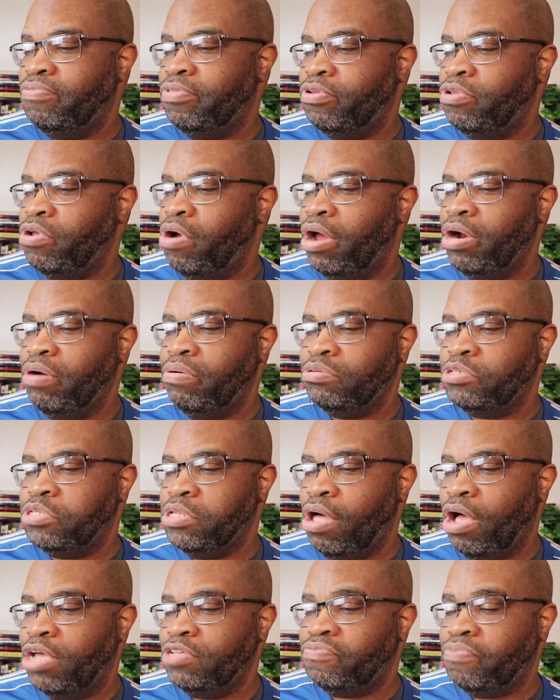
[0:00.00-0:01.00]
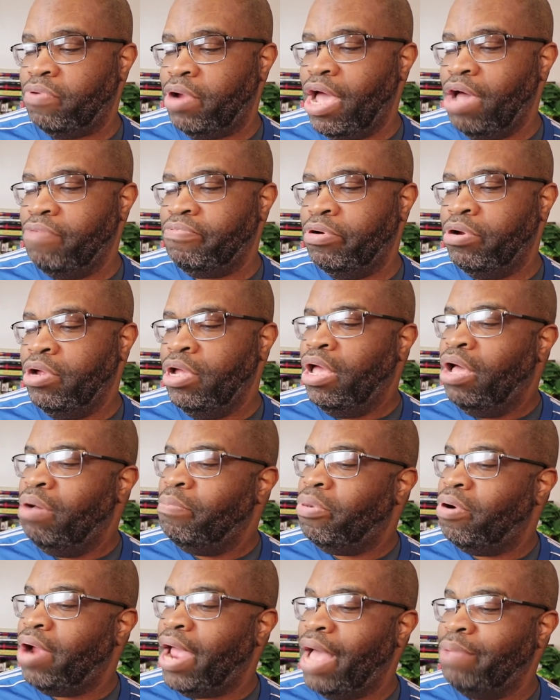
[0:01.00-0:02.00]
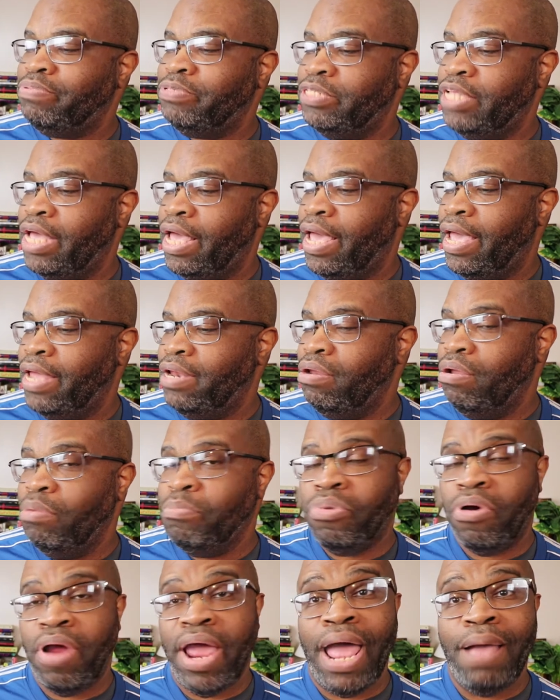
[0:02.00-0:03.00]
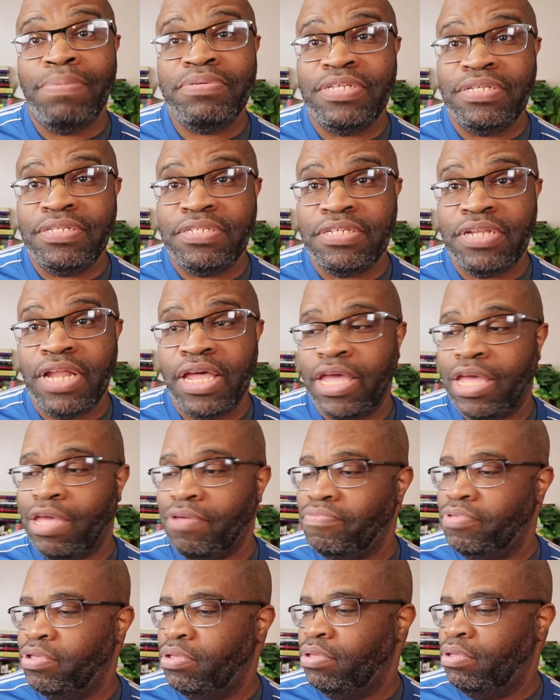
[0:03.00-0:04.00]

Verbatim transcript: The daughter is lost forever, perhaps dead, perhaps enslaved.